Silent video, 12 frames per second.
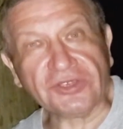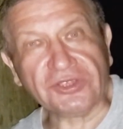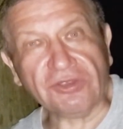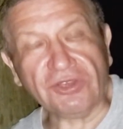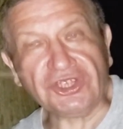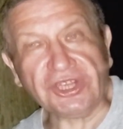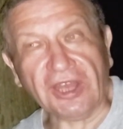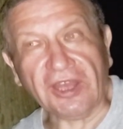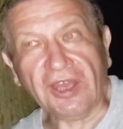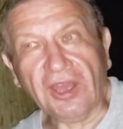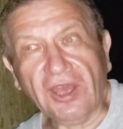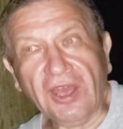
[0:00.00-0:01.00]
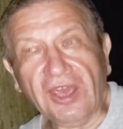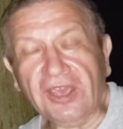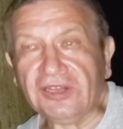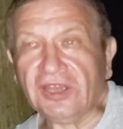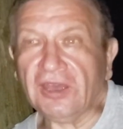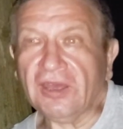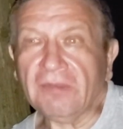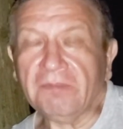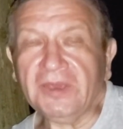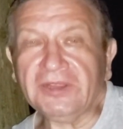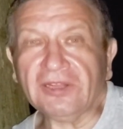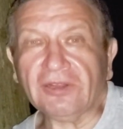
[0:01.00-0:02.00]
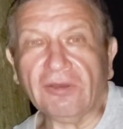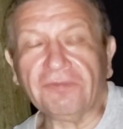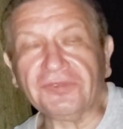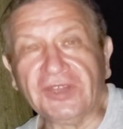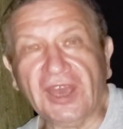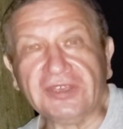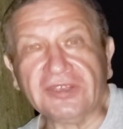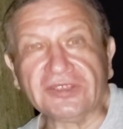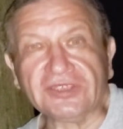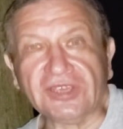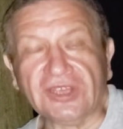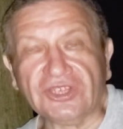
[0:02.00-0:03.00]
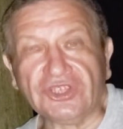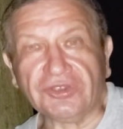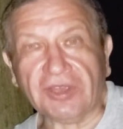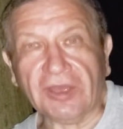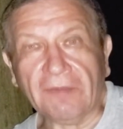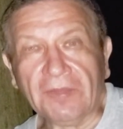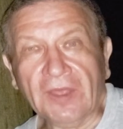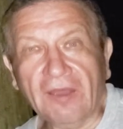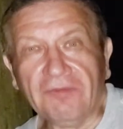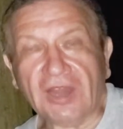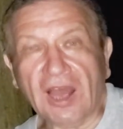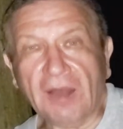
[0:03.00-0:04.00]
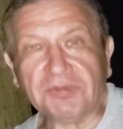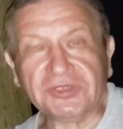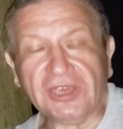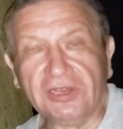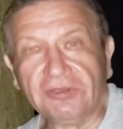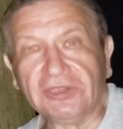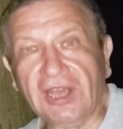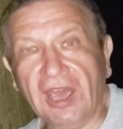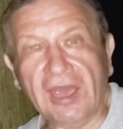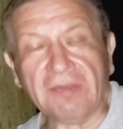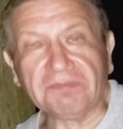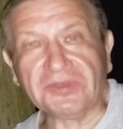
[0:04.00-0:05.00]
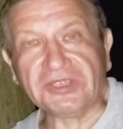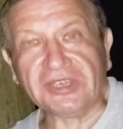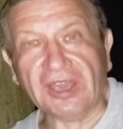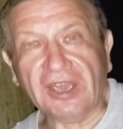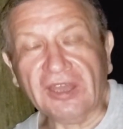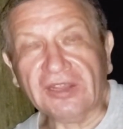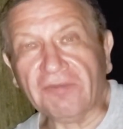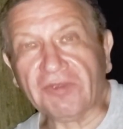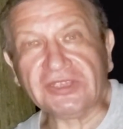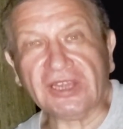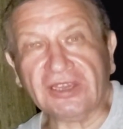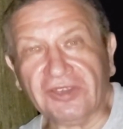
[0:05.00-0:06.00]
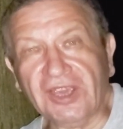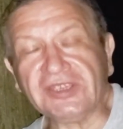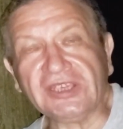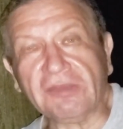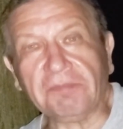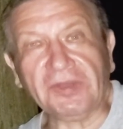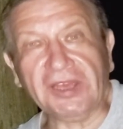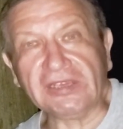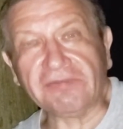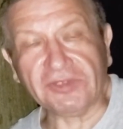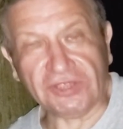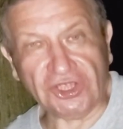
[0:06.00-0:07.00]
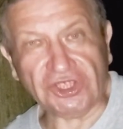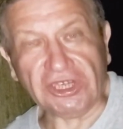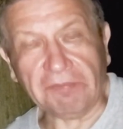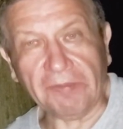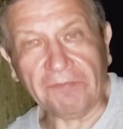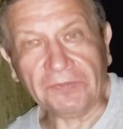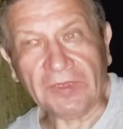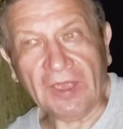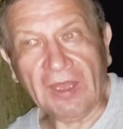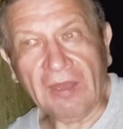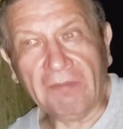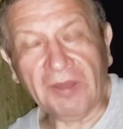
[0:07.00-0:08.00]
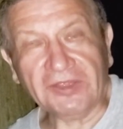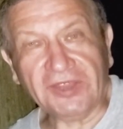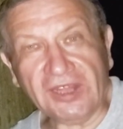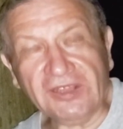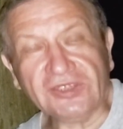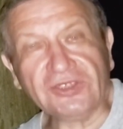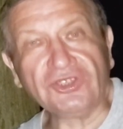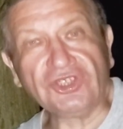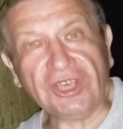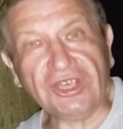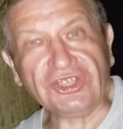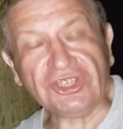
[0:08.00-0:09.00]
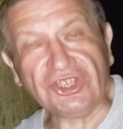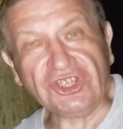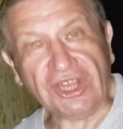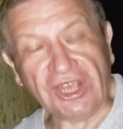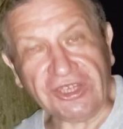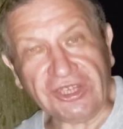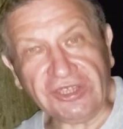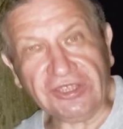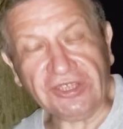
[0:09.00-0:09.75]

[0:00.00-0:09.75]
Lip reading: Sochi, in the middle of 19th century were absolutely empty. There was a grazing place for the sheep. But then situation changed,